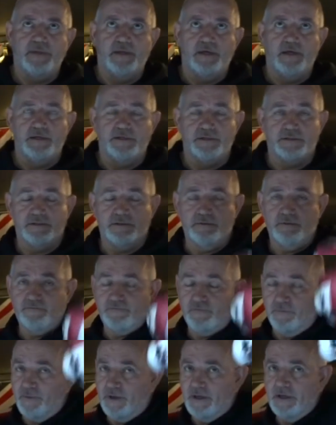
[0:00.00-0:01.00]
it's,
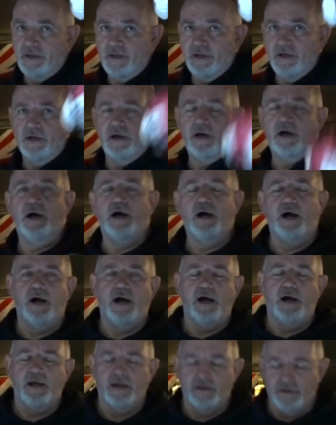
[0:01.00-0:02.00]
for me,
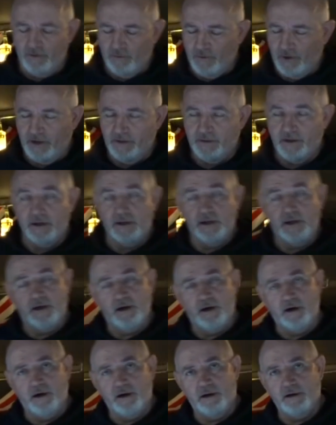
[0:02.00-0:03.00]
you either
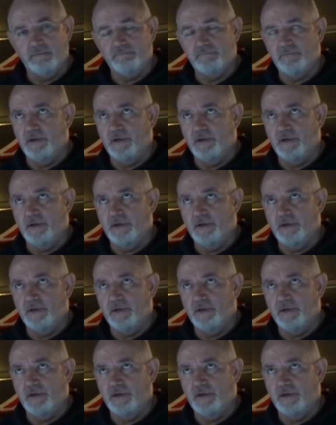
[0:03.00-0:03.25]
are